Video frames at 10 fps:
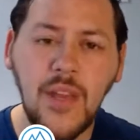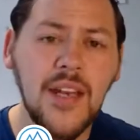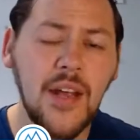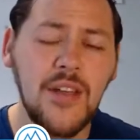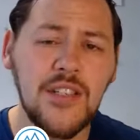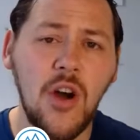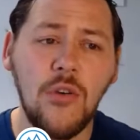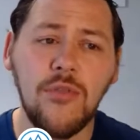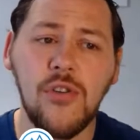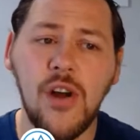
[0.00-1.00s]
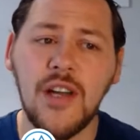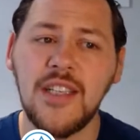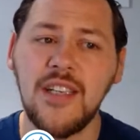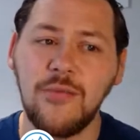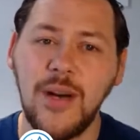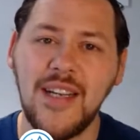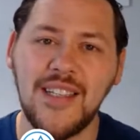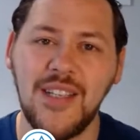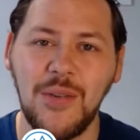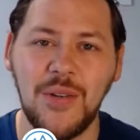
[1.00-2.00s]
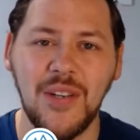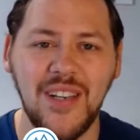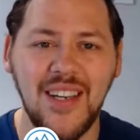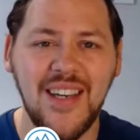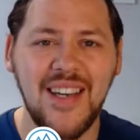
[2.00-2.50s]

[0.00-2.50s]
Now, a whole variety of ways that you can